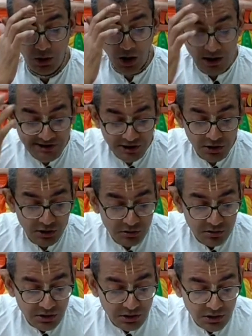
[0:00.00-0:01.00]

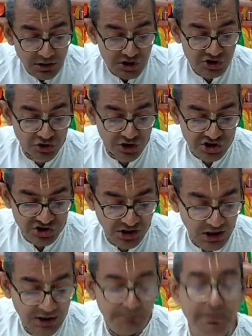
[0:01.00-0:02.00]
Also, Sri
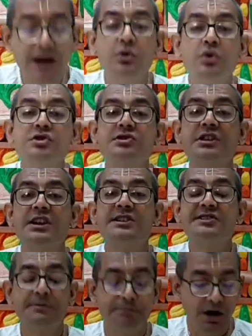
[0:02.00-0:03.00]
Krishna, by whose
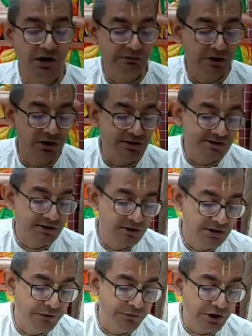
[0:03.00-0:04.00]
grace the Pandavas
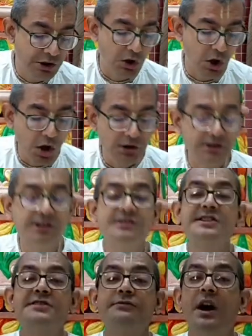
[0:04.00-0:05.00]
defeated all the
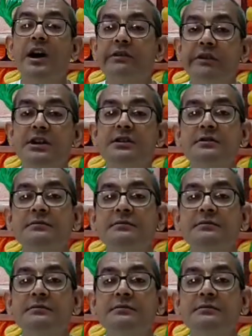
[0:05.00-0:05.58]
kings, is far away.